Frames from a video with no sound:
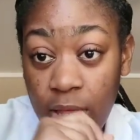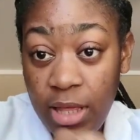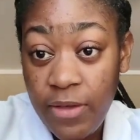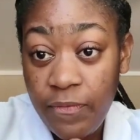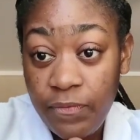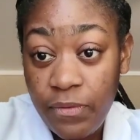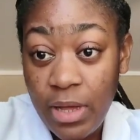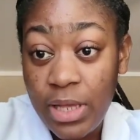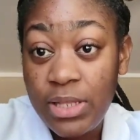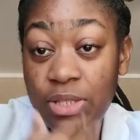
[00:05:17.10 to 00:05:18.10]
If
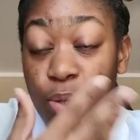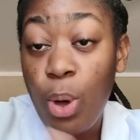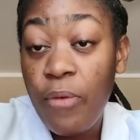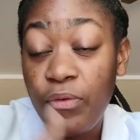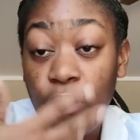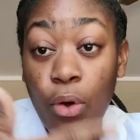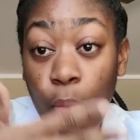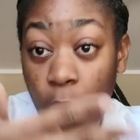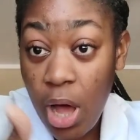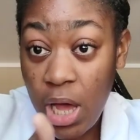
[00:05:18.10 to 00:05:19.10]
I saw if we
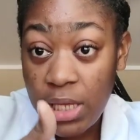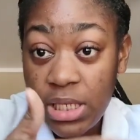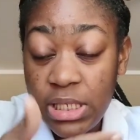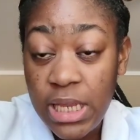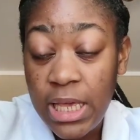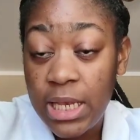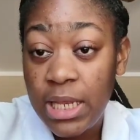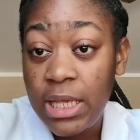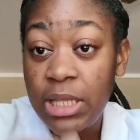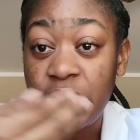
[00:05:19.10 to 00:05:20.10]
go on,
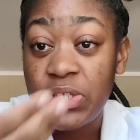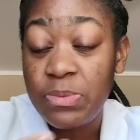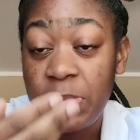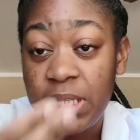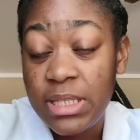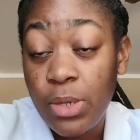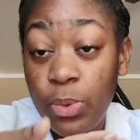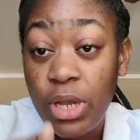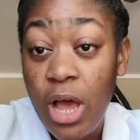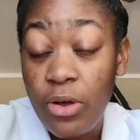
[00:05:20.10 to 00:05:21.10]
then it just means that we're
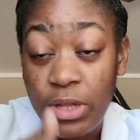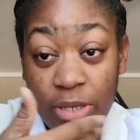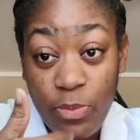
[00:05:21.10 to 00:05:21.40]
not going,